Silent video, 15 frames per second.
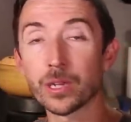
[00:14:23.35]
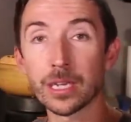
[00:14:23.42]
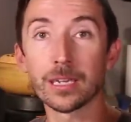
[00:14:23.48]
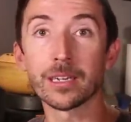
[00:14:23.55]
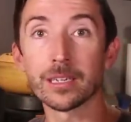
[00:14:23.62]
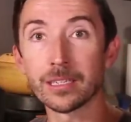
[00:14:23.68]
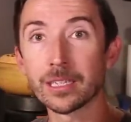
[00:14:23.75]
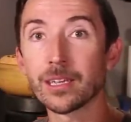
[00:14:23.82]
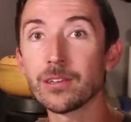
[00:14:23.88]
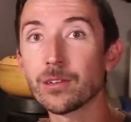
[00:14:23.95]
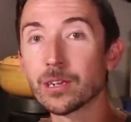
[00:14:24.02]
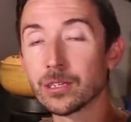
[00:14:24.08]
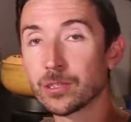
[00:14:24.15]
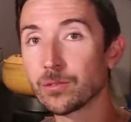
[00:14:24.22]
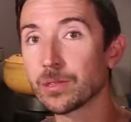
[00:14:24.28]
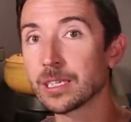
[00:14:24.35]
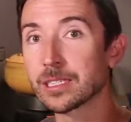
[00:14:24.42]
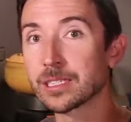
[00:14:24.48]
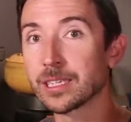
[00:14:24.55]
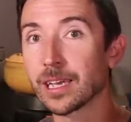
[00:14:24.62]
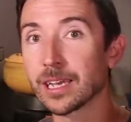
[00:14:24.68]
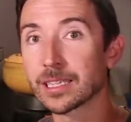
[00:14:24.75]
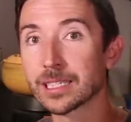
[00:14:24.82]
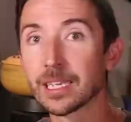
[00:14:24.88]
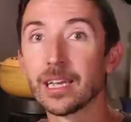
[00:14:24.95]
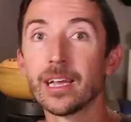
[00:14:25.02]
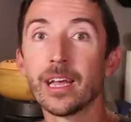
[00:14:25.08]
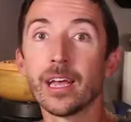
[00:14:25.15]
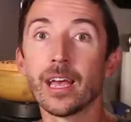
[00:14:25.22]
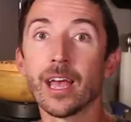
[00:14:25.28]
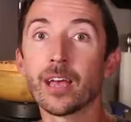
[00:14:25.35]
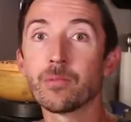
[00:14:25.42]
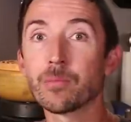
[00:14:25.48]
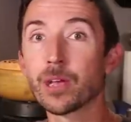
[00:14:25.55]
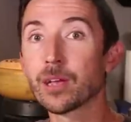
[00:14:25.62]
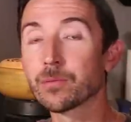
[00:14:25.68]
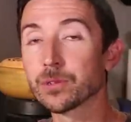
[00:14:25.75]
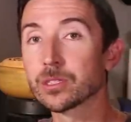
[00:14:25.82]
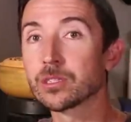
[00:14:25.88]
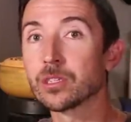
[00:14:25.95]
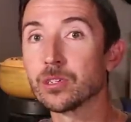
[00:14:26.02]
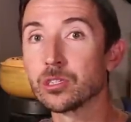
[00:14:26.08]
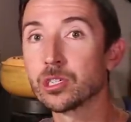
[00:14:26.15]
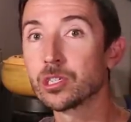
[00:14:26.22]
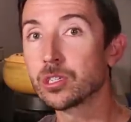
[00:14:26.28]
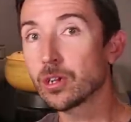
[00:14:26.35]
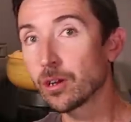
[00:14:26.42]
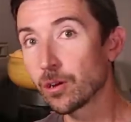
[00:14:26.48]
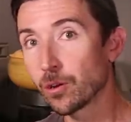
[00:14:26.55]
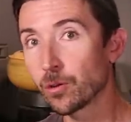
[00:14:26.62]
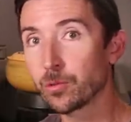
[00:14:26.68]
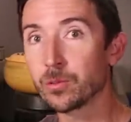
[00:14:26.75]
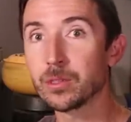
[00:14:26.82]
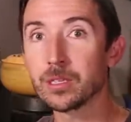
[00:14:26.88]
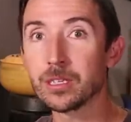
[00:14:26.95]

we can continue to do these tests and be able to show,